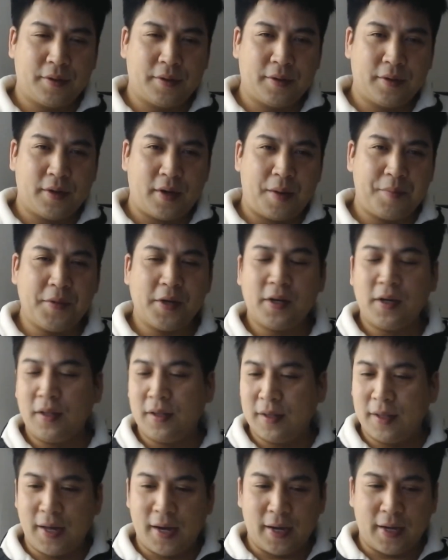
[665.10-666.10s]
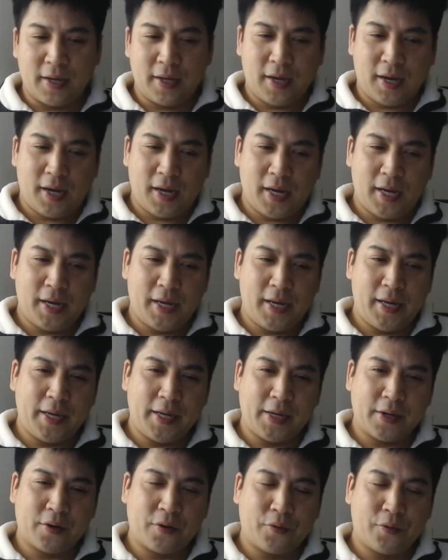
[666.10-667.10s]
I'm not gonna lie,
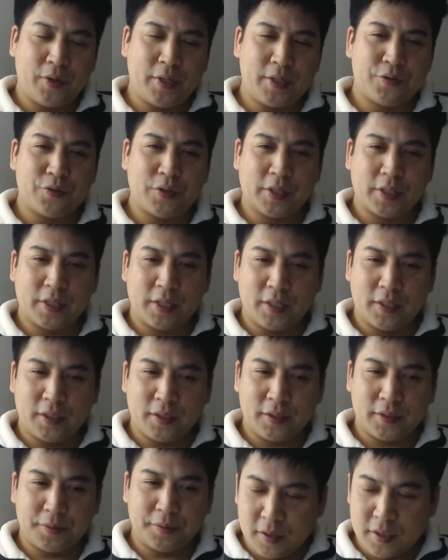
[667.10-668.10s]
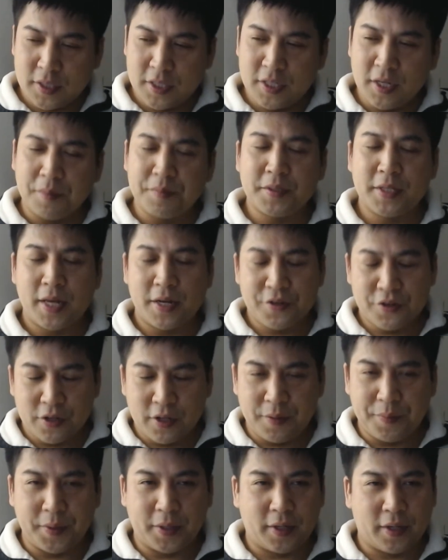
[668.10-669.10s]
I quit drinking
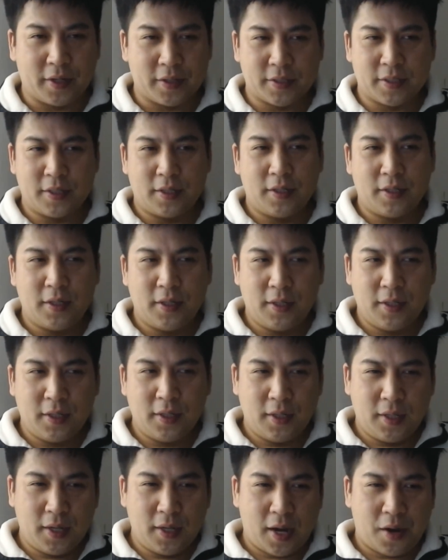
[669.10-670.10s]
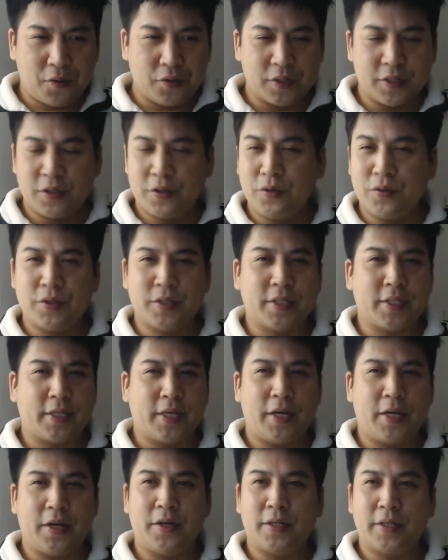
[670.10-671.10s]
substantially because I was too
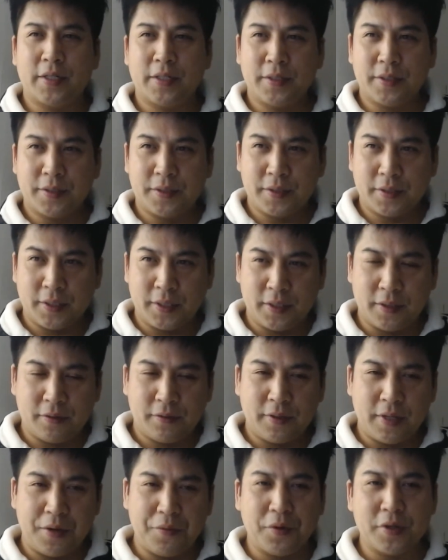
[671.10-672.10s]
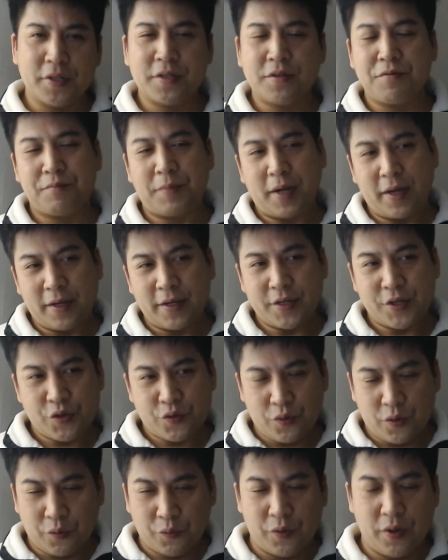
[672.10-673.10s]
scared. It wasn't my
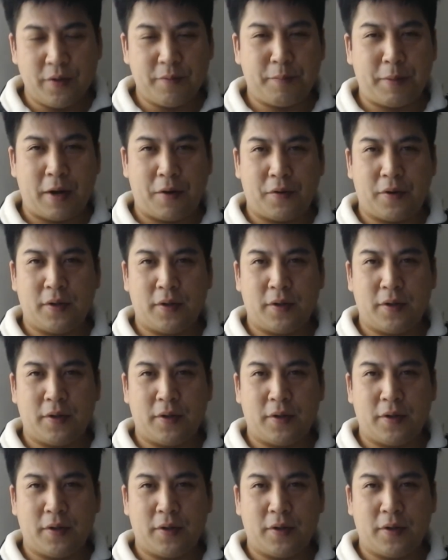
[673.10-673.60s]
strong willpower.